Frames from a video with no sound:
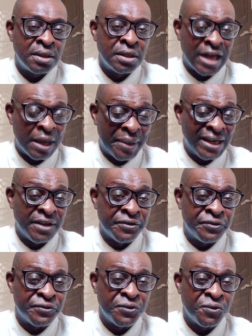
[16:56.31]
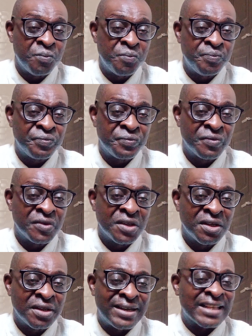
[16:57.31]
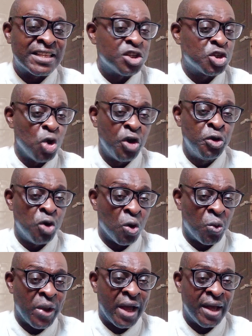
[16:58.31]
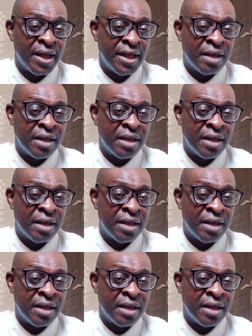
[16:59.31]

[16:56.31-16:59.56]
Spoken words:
they believe that he's going nowhere.